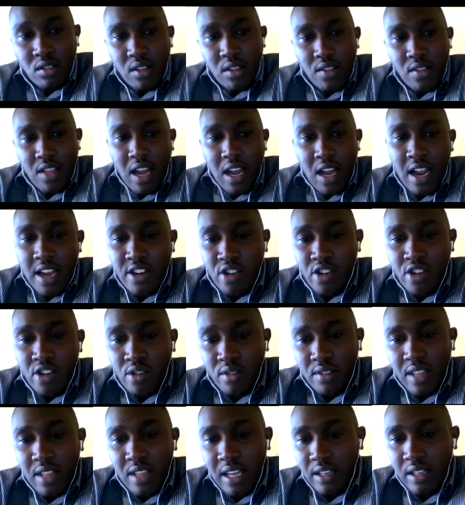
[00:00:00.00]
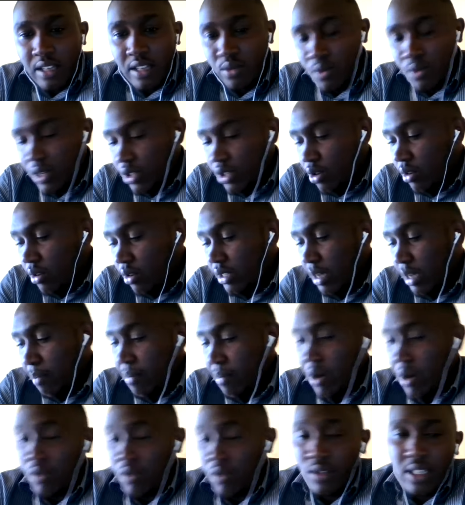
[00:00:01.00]
the red oak that we talked
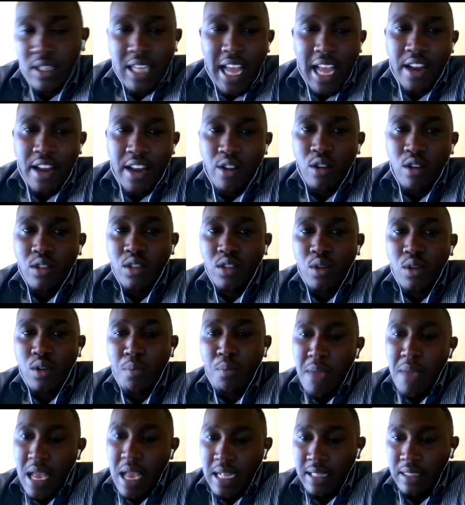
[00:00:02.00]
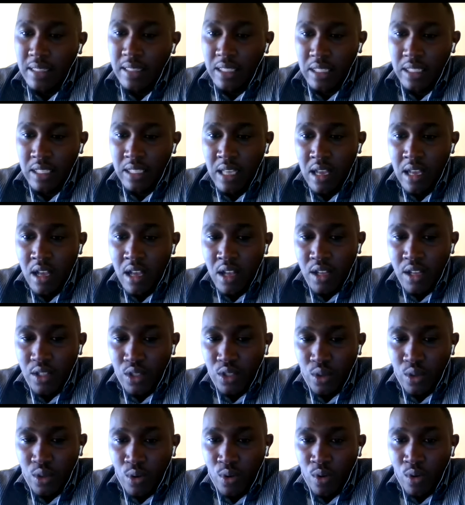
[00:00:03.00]
about, and also beads.
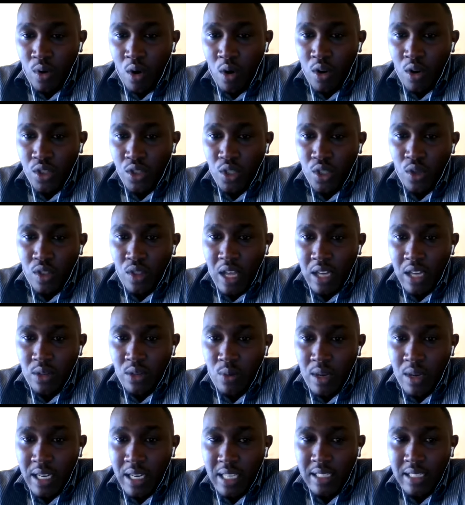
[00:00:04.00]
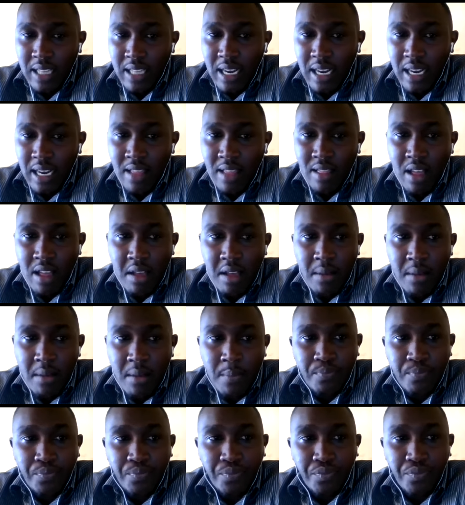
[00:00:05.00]
So also that one is another
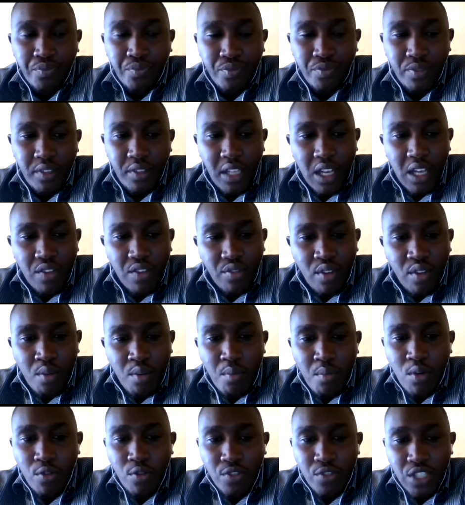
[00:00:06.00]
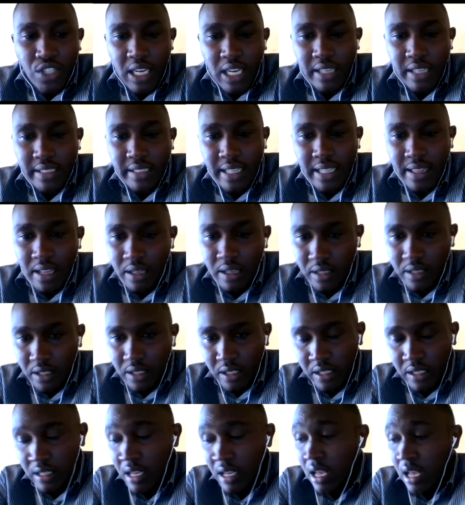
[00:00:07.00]
form of shelter that
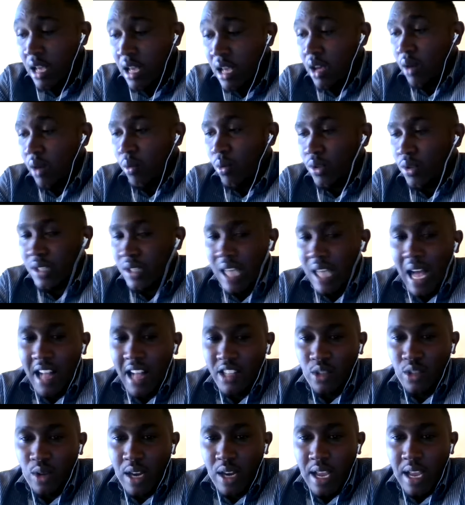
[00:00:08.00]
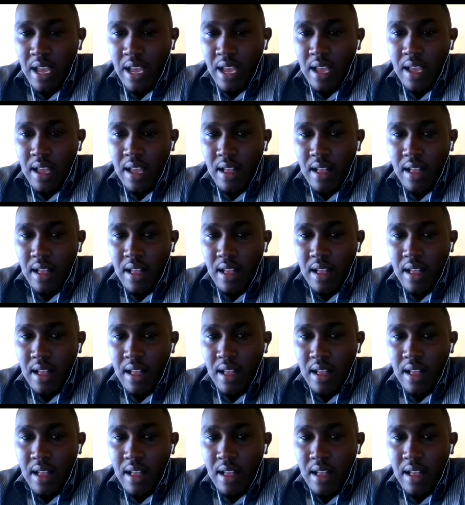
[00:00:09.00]
was actually